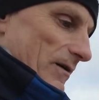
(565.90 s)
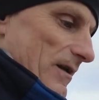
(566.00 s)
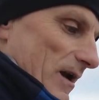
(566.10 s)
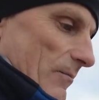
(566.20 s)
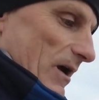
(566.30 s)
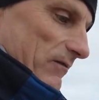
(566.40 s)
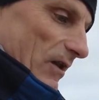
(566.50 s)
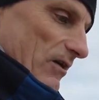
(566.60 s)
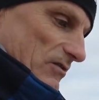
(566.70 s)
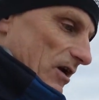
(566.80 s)
yeah, my
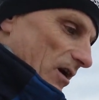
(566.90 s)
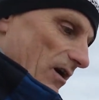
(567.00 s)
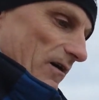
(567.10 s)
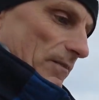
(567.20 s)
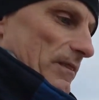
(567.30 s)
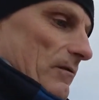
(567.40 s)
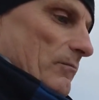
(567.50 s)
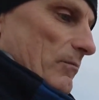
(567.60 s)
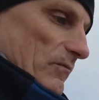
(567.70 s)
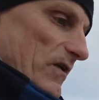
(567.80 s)
vlogs are
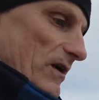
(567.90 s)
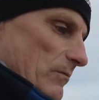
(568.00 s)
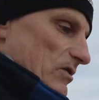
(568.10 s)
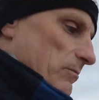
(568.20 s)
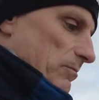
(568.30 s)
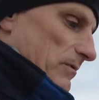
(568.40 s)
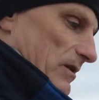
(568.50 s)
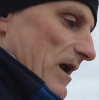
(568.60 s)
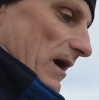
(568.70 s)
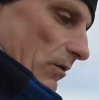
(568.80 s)
very much
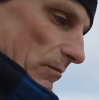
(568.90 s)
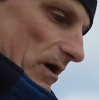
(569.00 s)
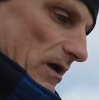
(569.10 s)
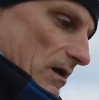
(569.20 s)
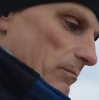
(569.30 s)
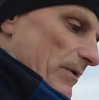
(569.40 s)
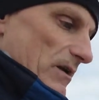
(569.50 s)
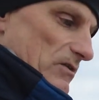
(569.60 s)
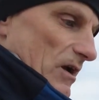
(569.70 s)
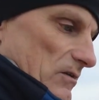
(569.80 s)
day out with me, a bit
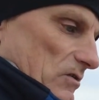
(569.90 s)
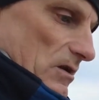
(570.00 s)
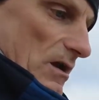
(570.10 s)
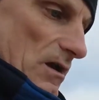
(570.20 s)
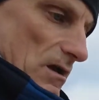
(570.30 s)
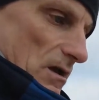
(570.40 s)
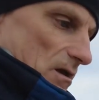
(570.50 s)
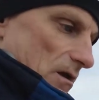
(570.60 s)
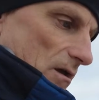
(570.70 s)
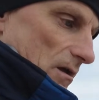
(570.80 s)
of chat to you,
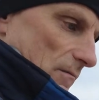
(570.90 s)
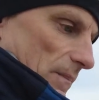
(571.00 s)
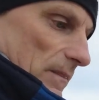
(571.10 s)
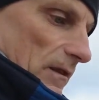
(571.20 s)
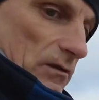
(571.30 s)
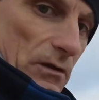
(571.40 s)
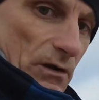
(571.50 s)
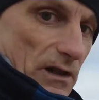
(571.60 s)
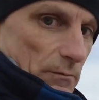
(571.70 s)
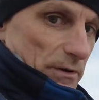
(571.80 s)
doing
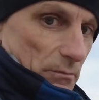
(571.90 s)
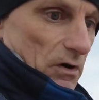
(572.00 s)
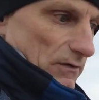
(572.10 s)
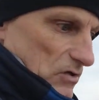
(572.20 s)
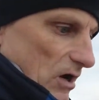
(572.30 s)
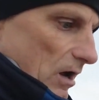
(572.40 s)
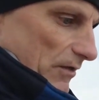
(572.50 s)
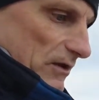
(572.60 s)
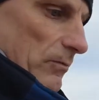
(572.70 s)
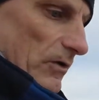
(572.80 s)
a little bit more of a chat on
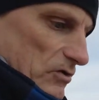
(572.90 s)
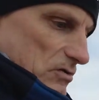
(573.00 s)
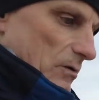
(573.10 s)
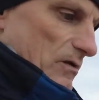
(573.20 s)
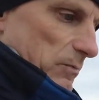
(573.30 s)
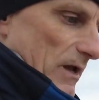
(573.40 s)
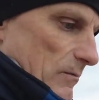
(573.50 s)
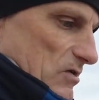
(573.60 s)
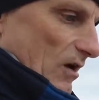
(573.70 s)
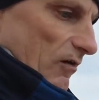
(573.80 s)
this one just to explain
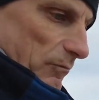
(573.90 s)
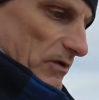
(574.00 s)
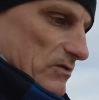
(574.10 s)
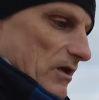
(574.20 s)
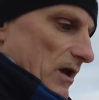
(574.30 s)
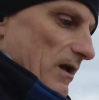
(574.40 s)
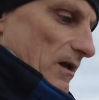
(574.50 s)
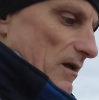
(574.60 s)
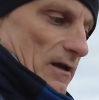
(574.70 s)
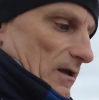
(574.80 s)
myself, but
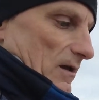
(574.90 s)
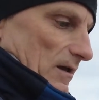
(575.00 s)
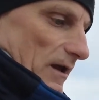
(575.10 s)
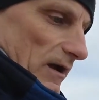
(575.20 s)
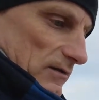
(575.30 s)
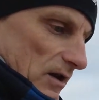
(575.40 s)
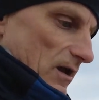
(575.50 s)
yes,